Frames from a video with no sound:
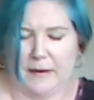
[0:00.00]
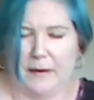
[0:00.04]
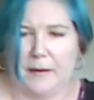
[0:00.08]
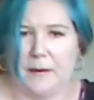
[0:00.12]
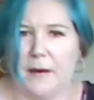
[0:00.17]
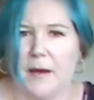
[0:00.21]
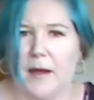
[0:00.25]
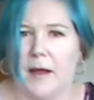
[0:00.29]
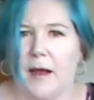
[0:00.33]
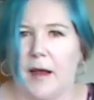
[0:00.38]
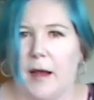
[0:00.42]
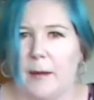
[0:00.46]

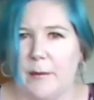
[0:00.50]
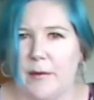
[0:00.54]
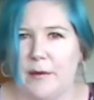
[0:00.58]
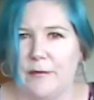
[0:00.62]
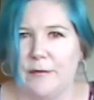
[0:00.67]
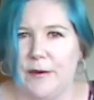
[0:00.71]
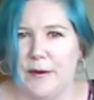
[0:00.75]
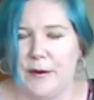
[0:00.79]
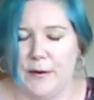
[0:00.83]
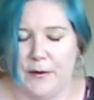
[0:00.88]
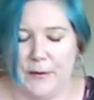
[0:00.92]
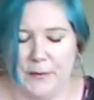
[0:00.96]
I got my
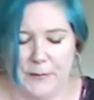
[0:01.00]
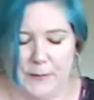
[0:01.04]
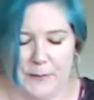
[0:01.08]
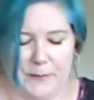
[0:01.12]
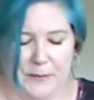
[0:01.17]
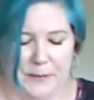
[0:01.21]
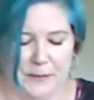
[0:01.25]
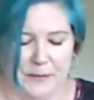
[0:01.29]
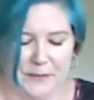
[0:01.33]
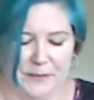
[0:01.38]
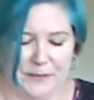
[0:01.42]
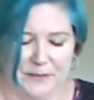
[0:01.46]
finger.
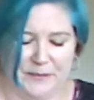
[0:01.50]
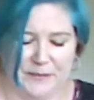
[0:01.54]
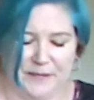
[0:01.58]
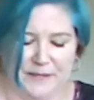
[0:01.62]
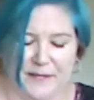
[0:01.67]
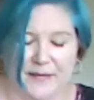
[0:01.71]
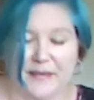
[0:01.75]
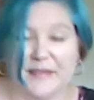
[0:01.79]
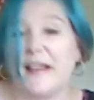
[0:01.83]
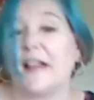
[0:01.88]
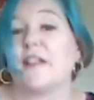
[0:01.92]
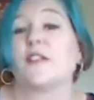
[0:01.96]

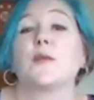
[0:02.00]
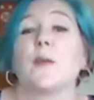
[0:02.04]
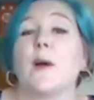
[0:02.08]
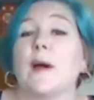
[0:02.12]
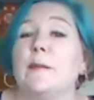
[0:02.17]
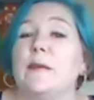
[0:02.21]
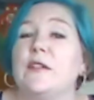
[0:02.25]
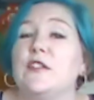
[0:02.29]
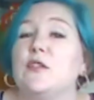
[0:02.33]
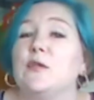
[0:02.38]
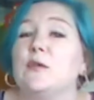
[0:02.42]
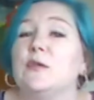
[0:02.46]
That's why
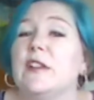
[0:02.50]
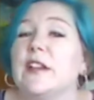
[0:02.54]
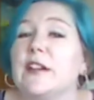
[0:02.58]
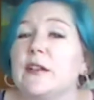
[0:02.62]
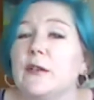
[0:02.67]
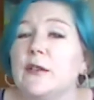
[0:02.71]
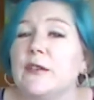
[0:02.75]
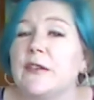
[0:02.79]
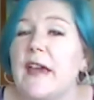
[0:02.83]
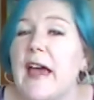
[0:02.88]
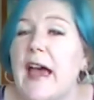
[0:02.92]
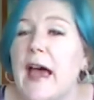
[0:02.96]
we do
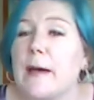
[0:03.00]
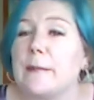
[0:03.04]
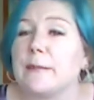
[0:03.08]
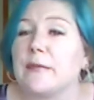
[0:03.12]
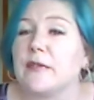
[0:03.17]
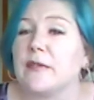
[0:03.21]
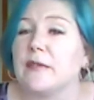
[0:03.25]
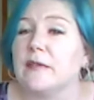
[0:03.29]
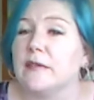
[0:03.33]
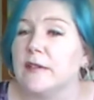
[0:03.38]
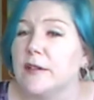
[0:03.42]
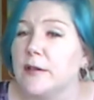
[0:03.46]
little
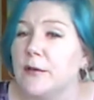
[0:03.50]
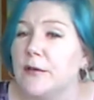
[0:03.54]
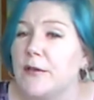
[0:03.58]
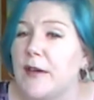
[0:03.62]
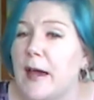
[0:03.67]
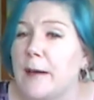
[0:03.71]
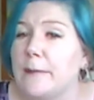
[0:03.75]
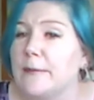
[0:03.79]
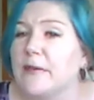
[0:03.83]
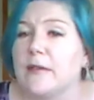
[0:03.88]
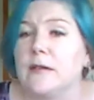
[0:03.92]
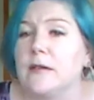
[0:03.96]
taps. Little
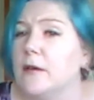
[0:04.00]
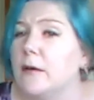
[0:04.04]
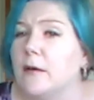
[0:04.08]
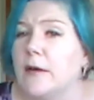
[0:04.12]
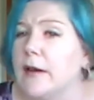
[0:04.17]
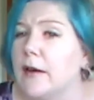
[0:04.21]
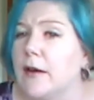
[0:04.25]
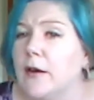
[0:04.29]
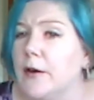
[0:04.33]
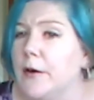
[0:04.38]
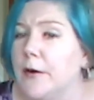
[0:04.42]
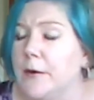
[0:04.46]
taps and you don't
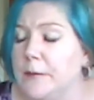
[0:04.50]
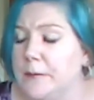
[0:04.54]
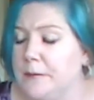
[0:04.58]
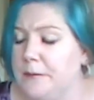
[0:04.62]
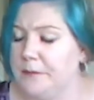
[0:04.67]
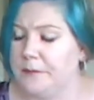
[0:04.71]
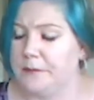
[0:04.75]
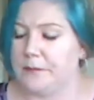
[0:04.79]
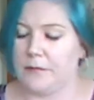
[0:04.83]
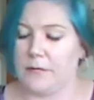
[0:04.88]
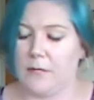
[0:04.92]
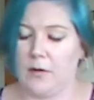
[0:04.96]
get hurt.
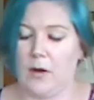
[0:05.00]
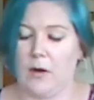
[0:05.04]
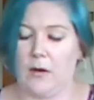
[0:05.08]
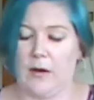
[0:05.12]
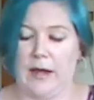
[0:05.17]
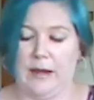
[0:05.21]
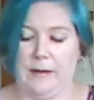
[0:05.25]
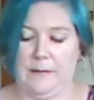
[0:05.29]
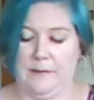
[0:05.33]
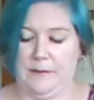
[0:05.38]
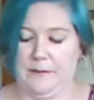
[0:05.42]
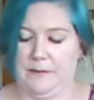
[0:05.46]

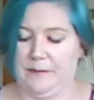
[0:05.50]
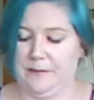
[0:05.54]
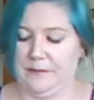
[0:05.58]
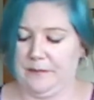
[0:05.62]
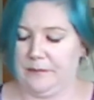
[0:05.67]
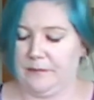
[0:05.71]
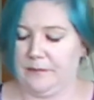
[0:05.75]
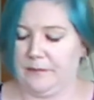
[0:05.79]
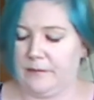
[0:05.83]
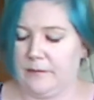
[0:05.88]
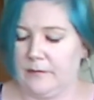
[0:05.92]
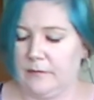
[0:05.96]
Okay,
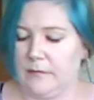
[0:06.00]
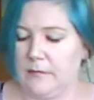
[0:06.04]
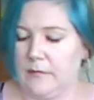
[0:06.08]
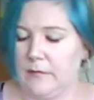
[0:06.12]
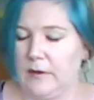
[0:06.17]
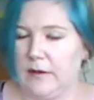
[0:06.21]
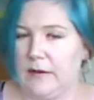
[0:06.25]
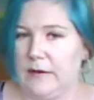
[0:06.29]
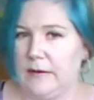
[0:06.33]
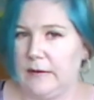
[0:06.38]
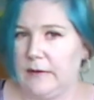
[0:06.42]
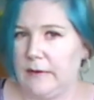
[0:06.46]

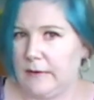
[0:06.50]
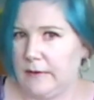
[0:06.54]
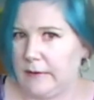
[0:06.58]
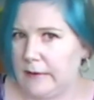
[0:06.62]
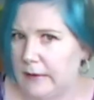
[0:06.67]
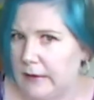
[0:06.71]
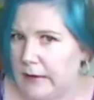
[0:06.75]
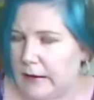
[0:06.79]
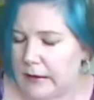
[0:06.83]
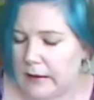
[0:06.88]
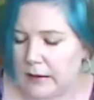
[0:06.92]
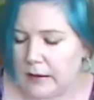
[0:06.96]
let's
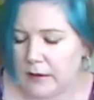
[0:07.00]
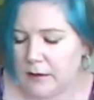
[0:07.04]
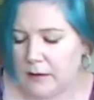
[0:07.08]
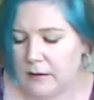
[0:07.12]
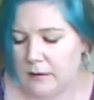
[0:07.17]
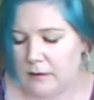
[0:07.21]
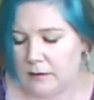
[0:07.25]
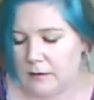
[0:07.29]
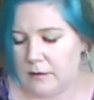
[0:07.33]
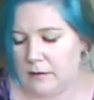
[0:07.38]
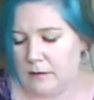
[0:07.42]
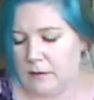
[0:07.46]
see
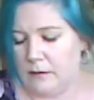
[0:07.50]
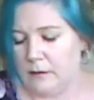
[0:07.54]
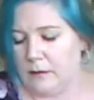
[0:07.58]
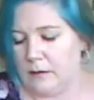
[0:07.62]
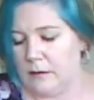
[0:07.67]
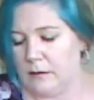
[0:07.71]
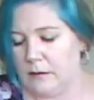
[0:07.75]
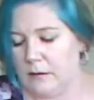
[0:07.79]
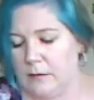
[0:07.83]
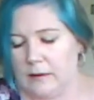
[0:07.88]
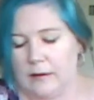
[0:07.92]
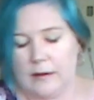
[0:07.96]

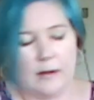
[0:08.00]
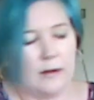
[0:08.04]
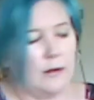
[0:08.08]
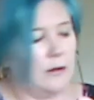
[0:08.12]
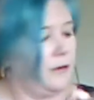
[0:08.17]
how